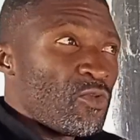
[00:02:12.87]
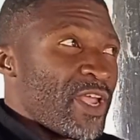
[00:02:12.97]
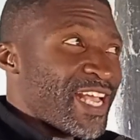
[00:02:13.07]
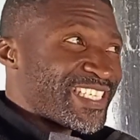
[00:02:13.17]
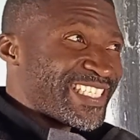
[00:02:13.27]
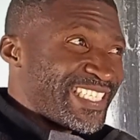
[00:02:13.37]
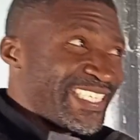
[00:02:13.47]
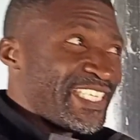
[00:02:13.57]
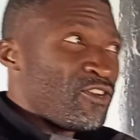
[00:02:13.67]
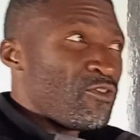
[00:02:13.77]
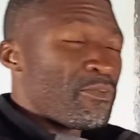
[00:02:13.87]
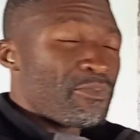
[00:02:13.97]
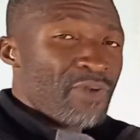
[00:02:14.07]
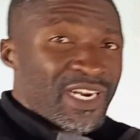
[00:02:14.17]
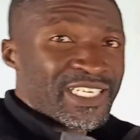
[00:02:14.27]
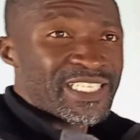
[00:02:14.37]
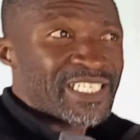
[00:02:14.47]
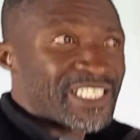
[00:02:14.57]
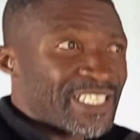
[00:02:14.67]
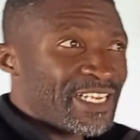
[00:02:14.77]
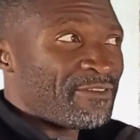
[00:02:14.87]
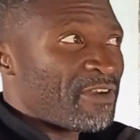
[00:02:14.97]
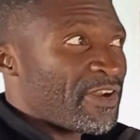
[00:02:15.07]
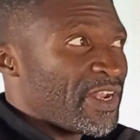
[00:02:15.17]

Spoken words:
were still practicing slavery